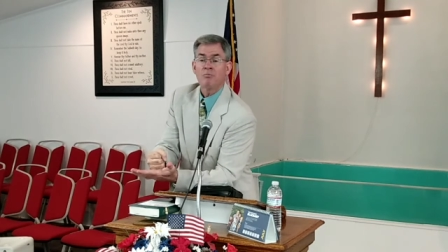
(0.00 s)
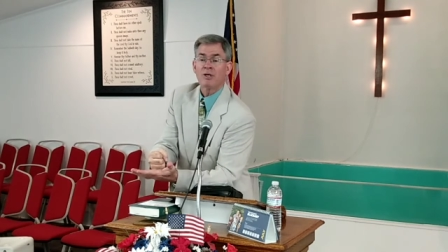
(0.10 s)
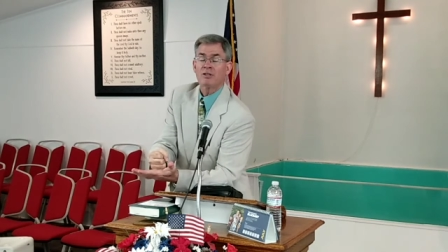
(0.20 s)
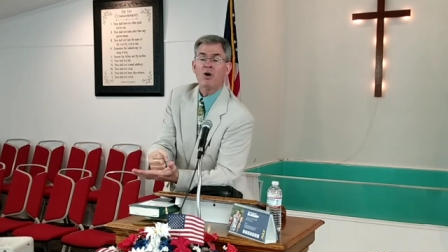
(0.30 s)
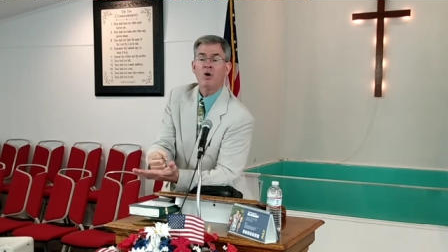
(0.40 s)

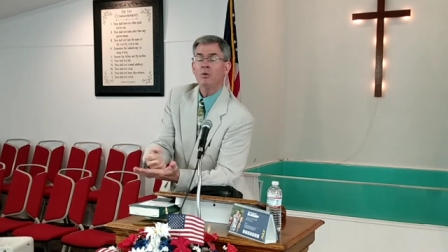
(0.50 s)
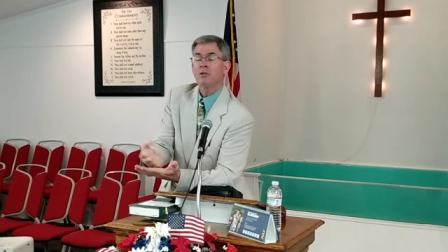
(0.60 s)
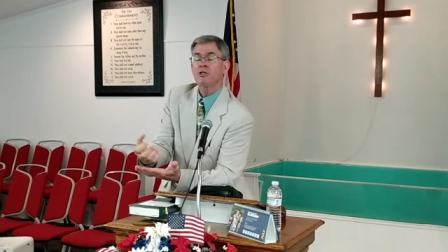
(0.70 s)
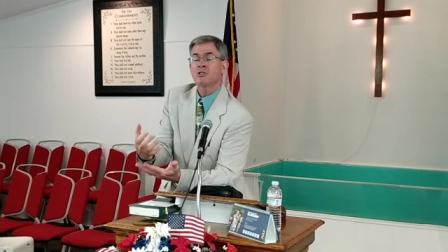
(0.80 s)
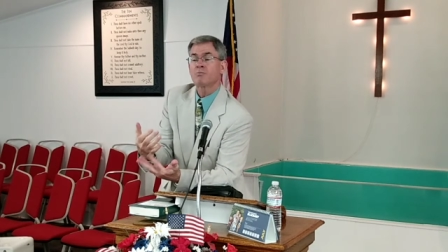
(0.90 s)
but the
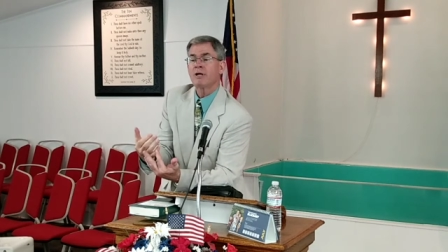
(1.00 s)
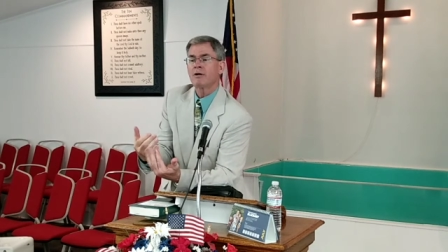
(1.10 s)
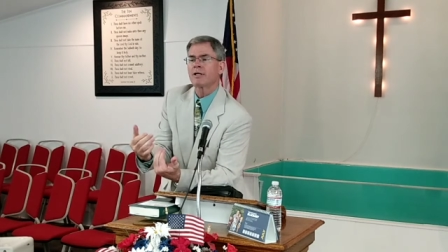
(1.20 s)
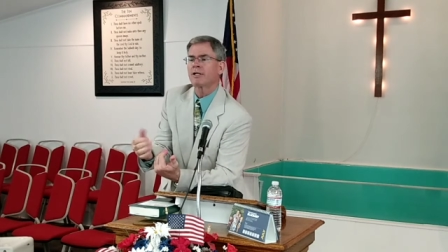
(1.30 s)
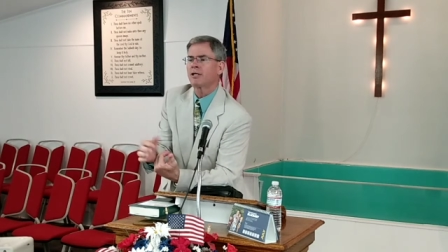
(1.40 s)
Holy
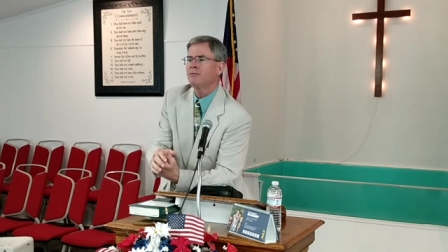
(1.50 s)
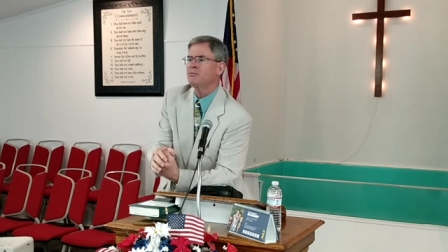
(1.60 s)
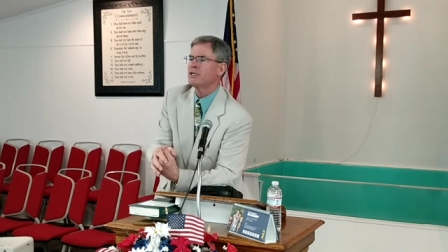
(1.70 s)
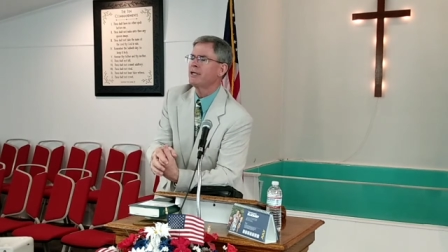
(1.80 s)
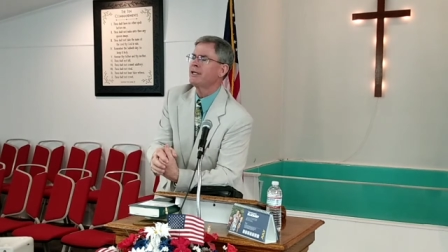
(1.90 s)
Spirit
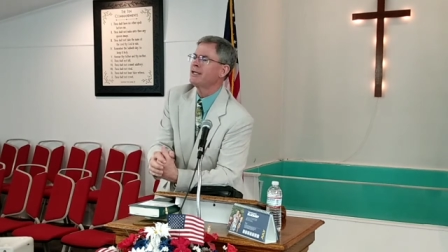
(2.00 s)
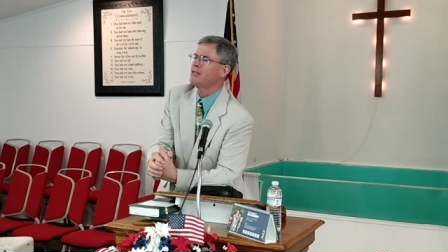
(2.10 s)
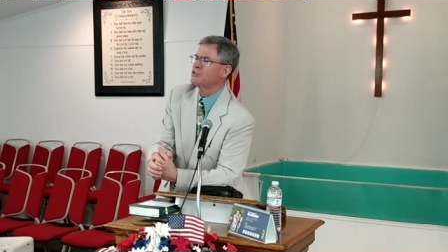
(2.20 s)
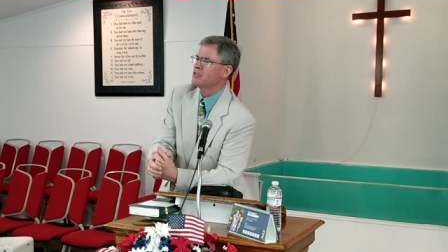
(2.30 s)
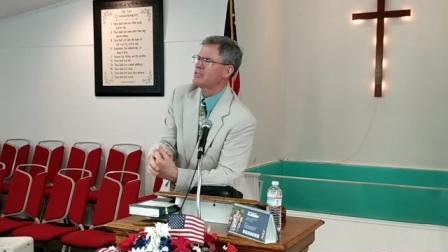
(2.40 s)
comes in and
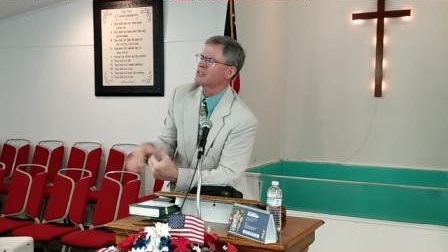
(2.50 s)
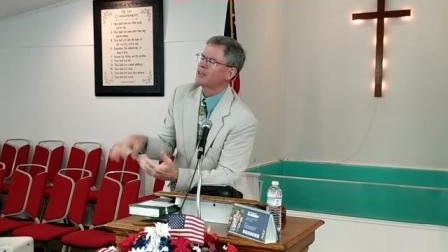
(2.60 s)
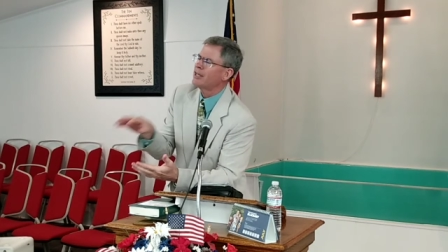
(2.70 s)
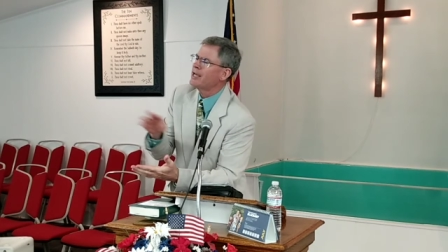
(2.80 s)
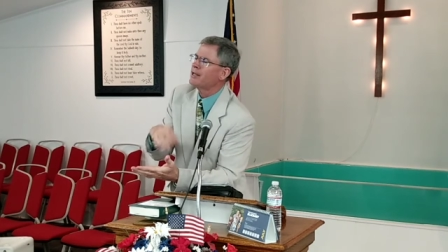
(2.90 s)
He
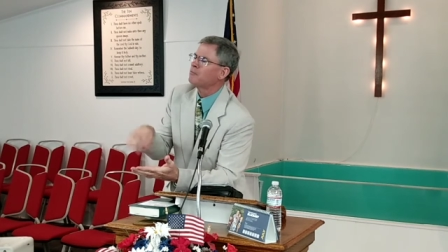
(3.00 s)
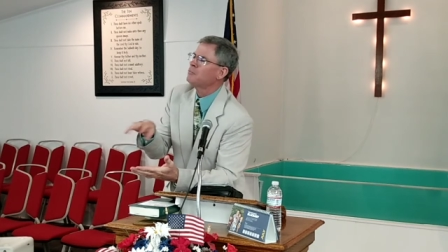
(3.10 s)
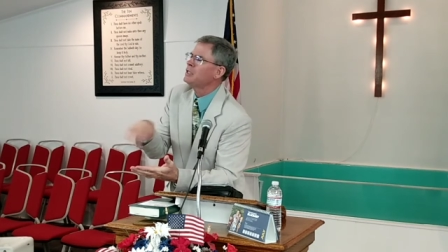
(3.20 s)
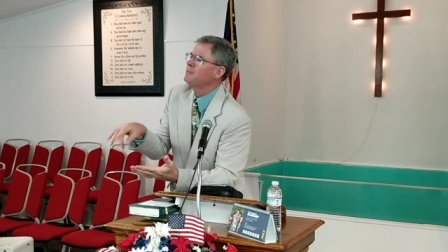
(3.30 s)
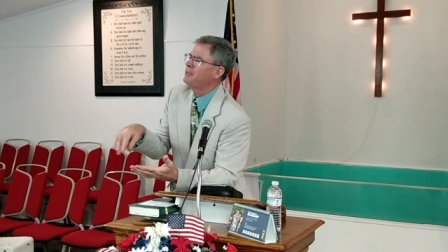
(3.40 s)
says,
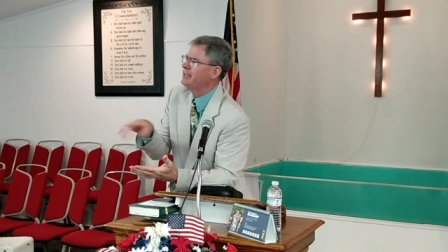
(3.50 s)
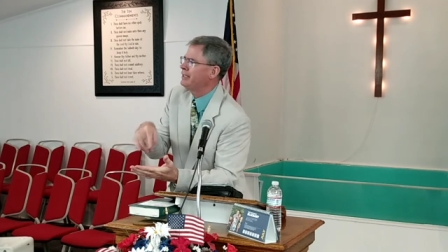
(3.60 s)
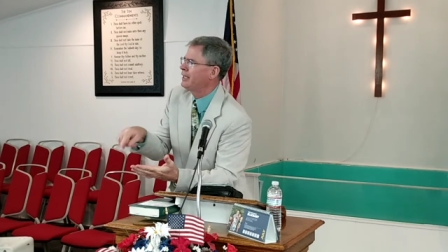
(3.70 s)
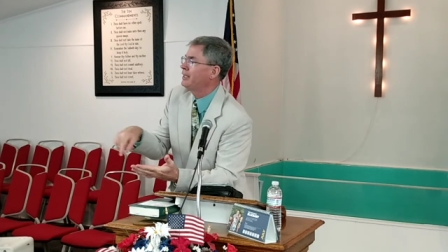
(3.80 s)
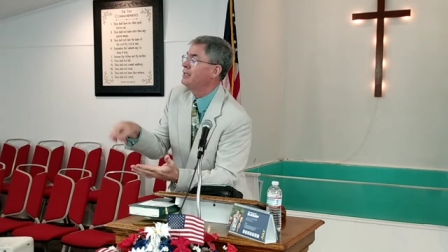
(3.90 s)
Let me
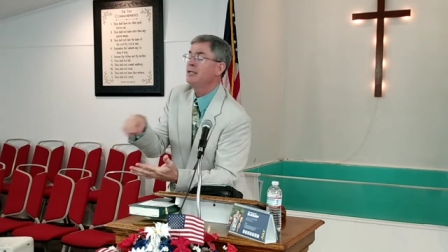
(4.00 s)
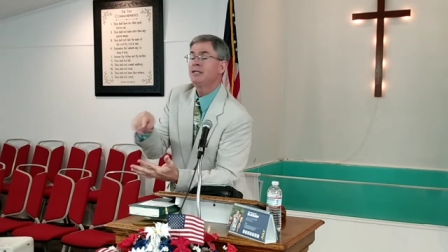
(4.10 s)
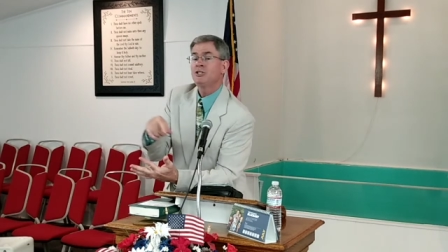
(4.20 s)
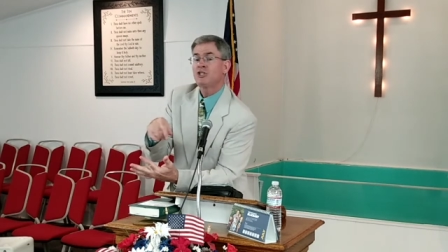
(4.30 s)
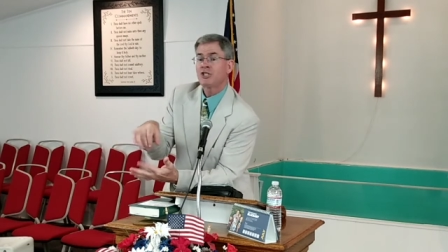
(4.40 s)
begin
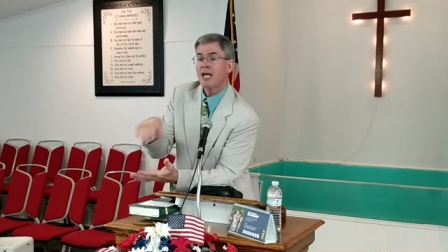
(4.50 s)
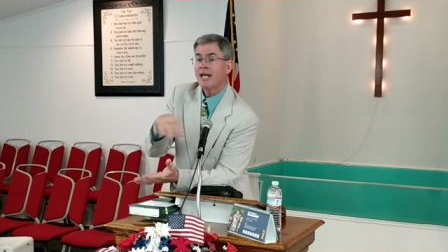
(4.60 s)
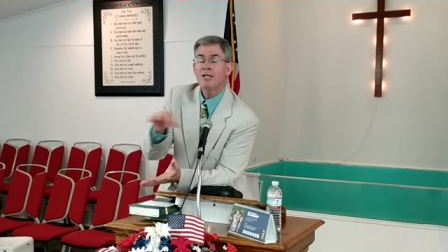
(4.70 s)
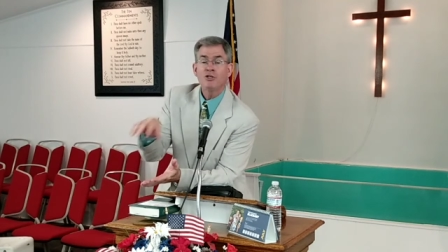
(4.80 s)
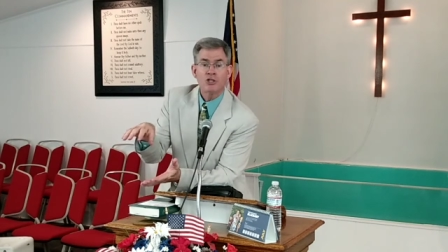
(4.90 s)

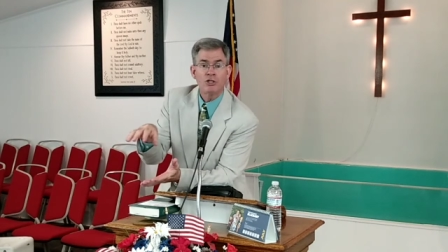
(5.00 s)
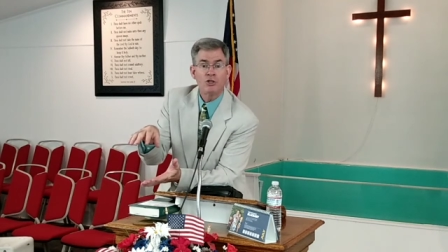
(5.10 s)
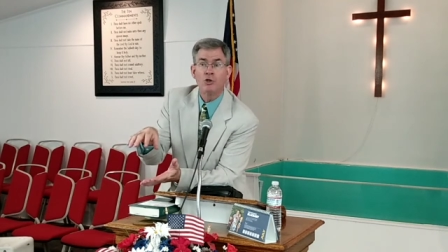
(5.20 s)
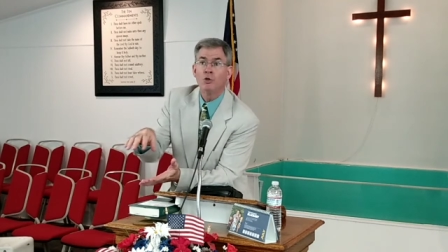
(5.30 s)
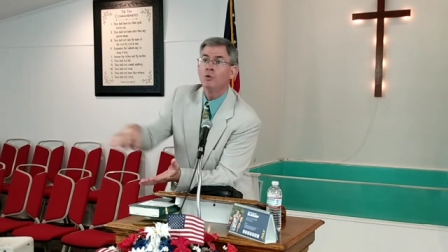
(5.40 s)

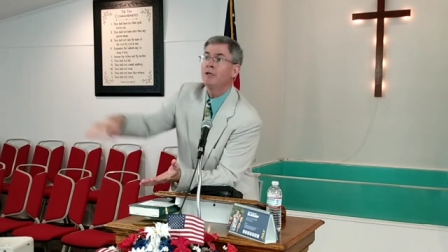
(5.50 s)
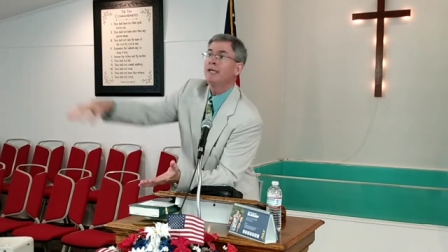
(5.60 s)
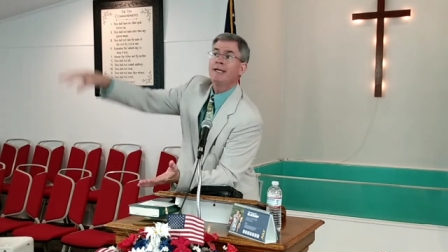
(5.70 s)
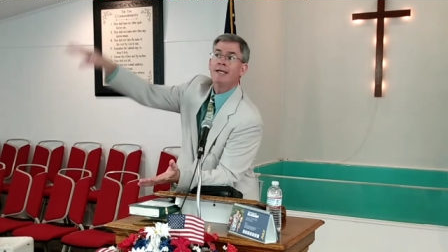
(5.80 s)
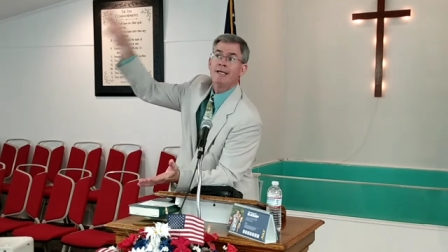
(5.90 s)
changing you
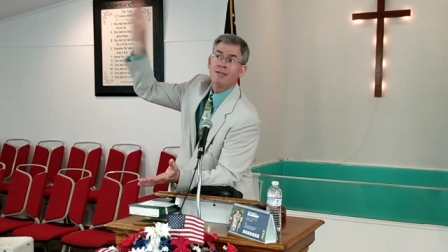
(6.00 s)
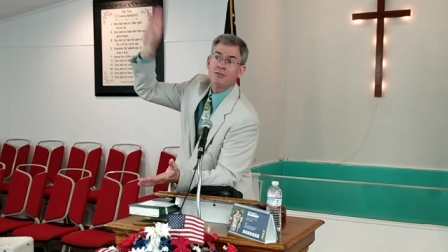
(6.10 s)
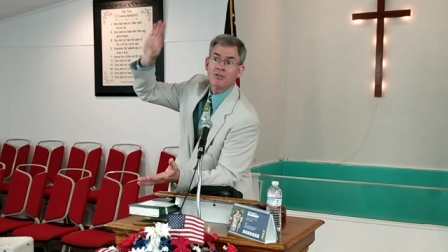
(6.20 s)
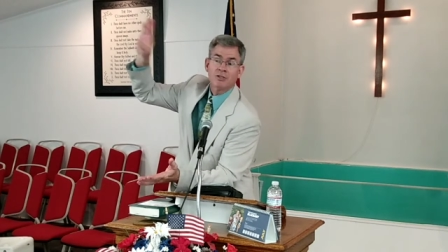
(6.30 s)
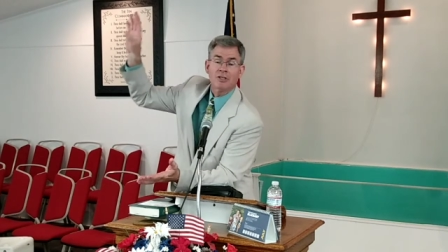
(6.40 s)

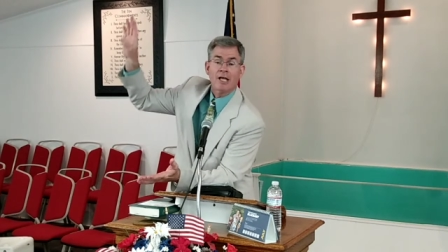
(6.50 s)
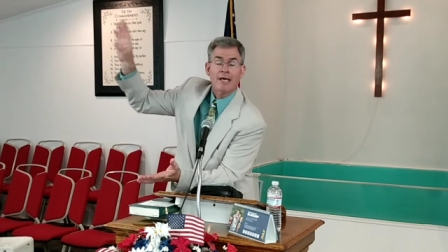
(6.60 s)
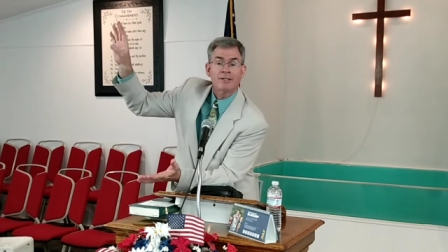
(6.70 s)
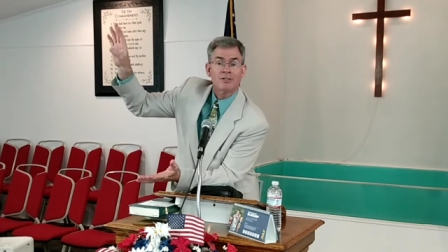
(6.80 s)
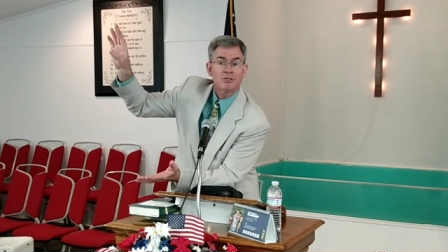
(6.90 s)
into the
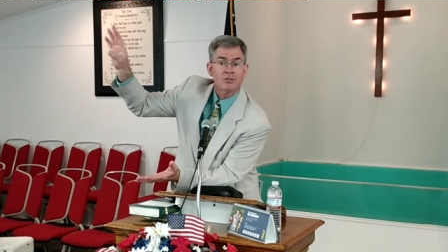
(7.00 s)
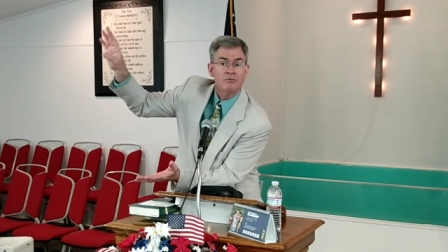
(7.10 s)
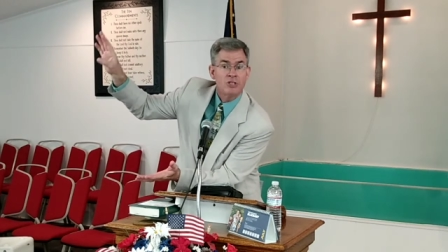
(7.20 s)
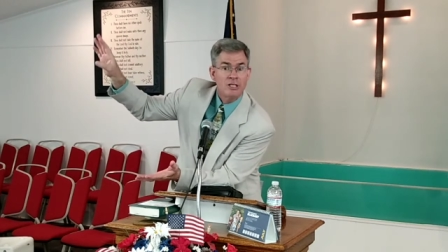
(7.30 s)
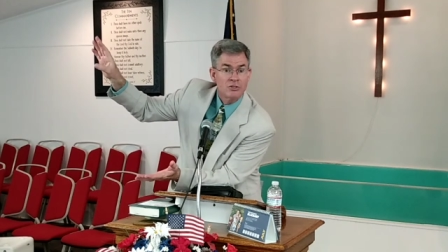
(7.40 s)
likeness
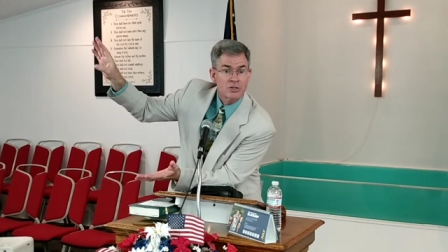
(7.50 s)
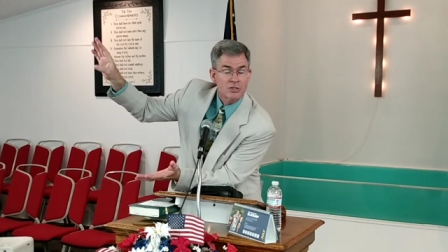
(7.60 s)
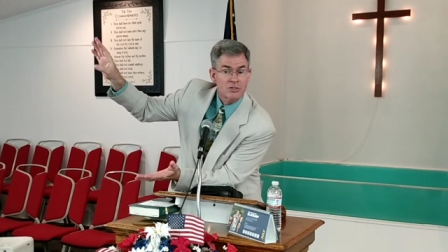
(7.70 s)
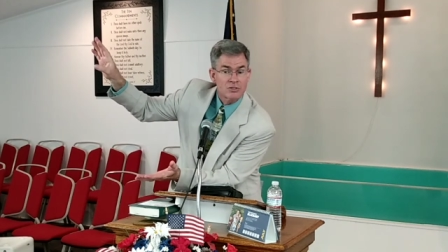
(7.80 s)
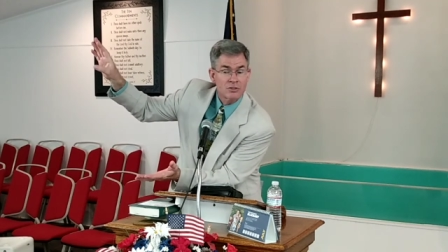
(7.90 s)
of
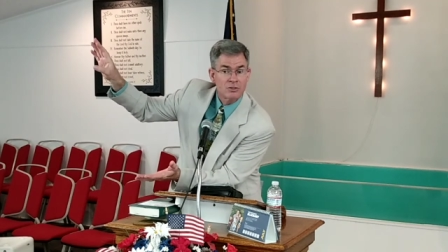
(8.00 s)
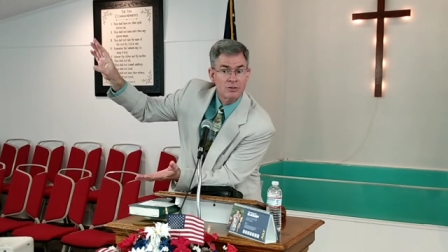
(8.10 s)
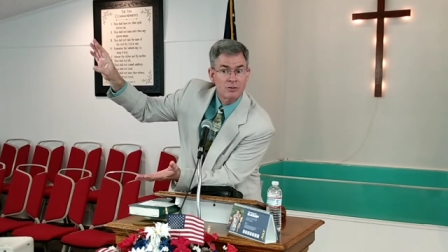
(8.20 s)
Jesus